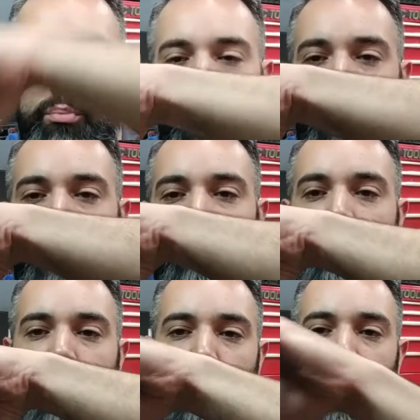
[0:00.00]
push
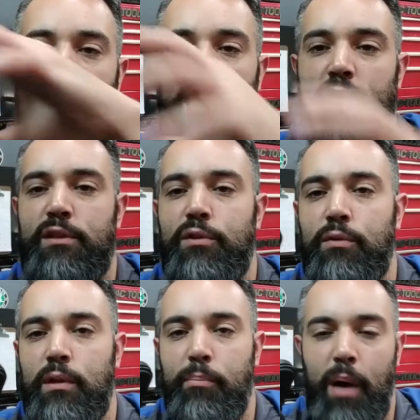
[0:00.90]
fluid
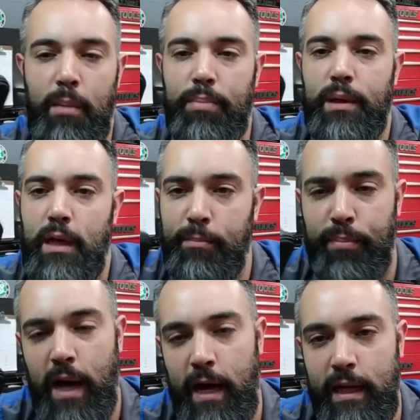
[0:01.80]
into the pump
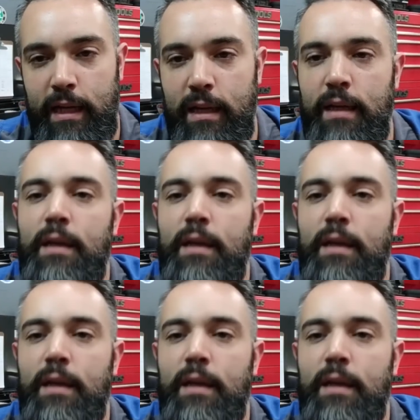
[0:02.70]
body,